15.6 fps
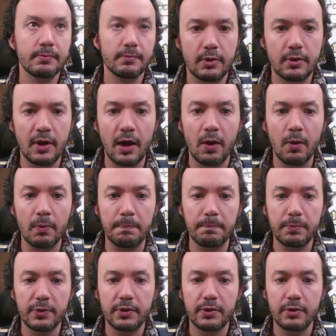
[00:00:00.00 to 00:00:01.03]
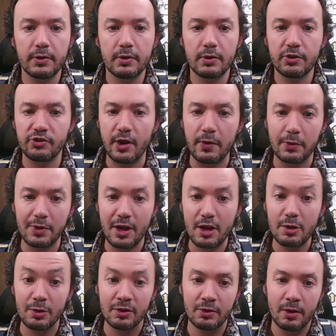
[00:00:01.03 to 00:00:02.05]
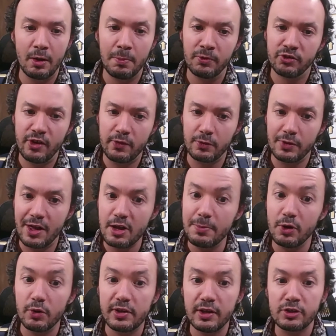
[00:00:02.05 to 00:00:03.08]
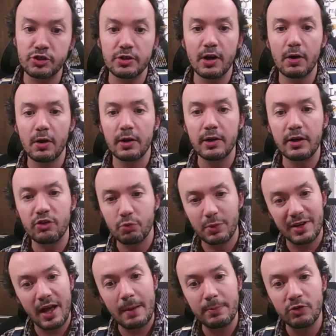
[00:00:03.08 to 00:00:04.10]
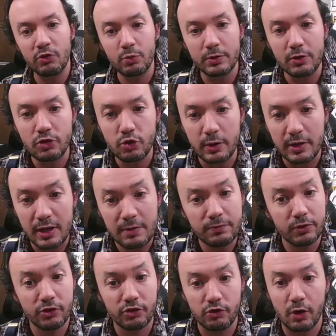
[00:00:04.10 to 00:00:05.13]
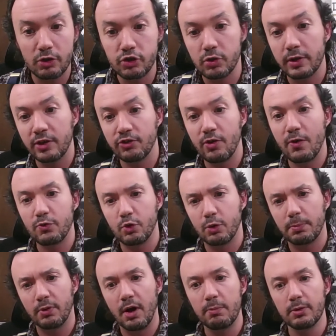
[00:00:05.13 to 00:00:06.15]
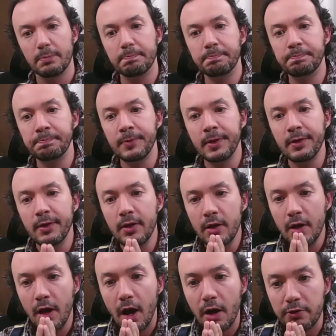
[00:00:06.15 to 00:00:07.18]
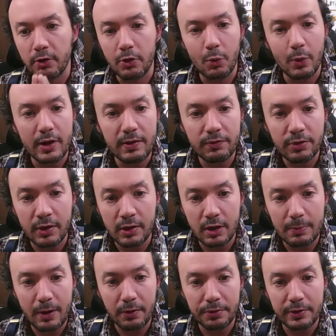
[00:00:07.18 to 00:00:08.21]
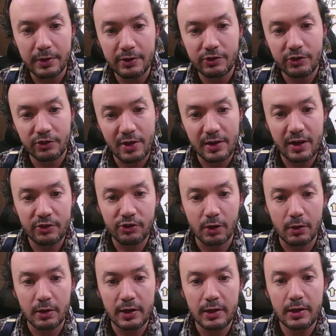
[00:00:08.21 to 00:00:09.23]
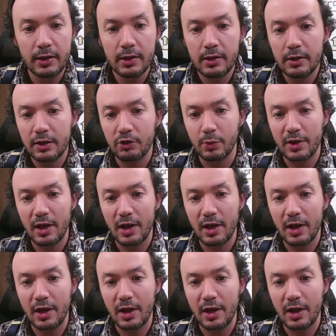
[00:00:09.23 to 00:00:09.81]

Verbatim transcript: Now, site reliability engineering is what happens when you treat infrastructure like a software problem. Another way of thinking about this is that SRE is what